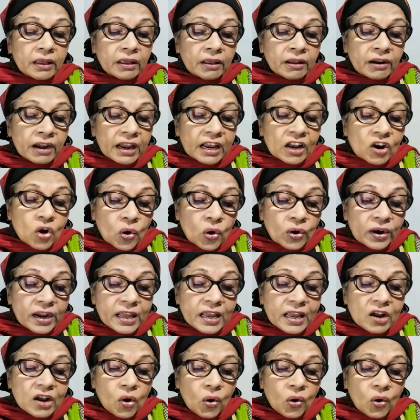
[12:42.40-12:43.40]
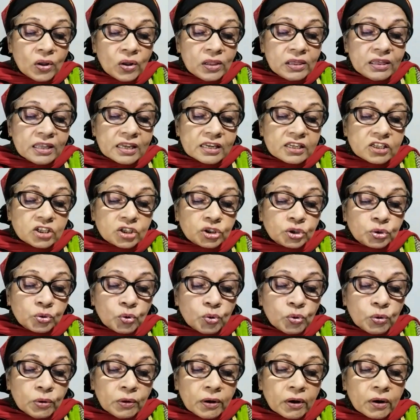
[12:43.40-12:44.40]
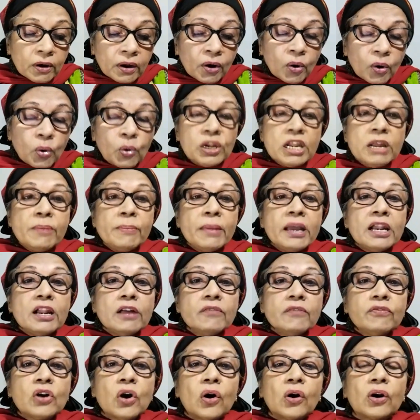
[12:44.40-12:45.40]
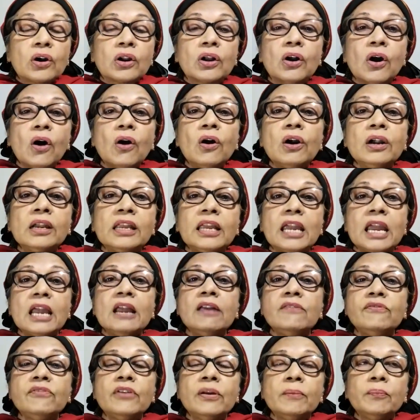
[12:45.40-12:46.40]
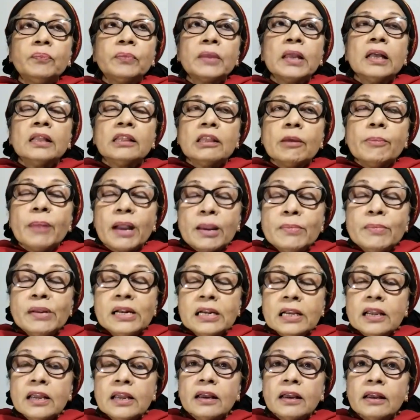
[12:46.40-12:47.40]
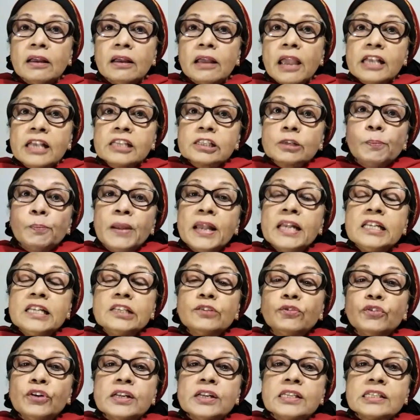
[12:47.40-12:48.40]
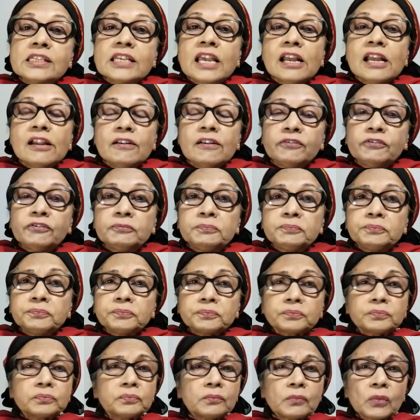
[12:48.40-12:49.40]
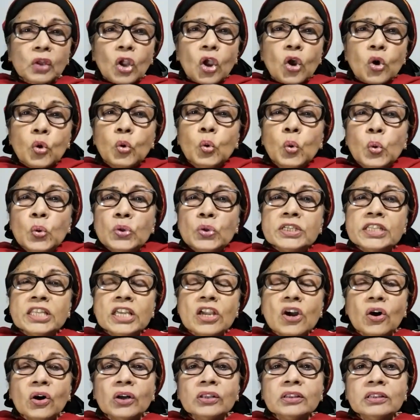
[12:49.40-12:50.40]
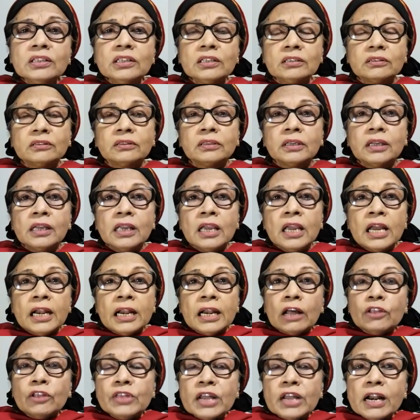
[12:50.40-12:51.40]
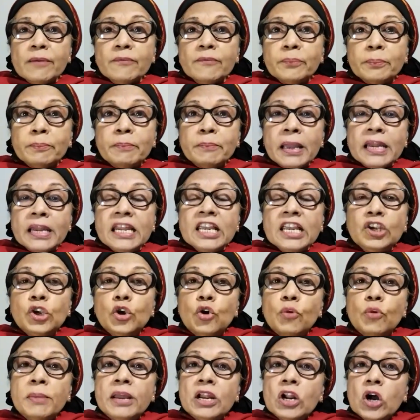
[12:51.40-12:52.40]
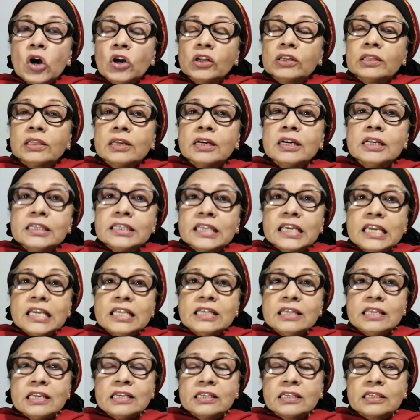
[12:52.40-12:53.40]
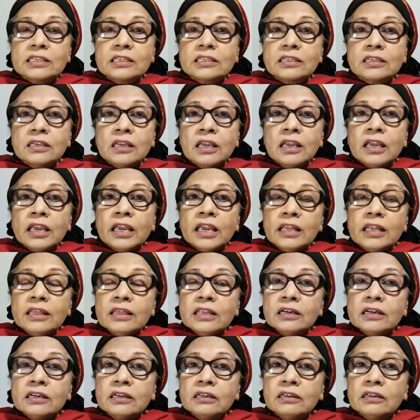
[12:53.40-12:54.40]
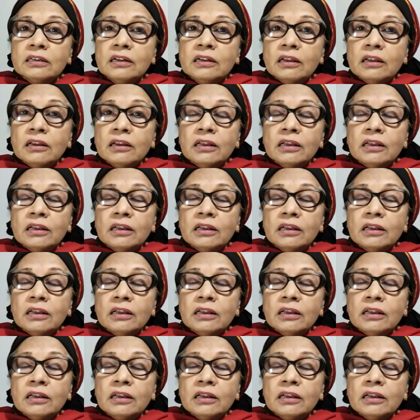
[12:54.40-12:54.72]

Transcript: recording all this through holy men of God. God gave, the Bible explains for itself, who is the author. Now, there are many human authors in this, in the